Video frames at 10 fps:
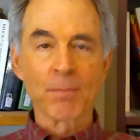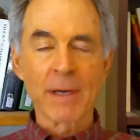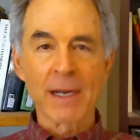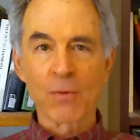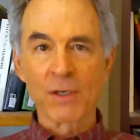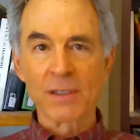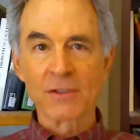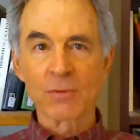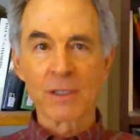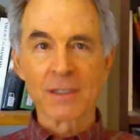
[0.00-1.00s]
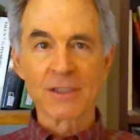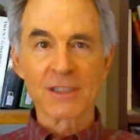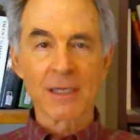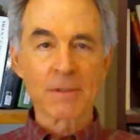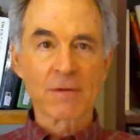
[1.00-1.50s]
backward as well as
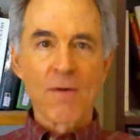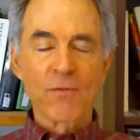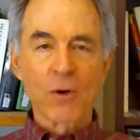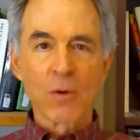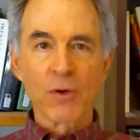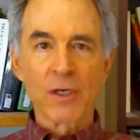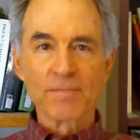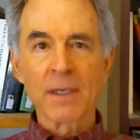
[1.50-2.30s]
steps forward.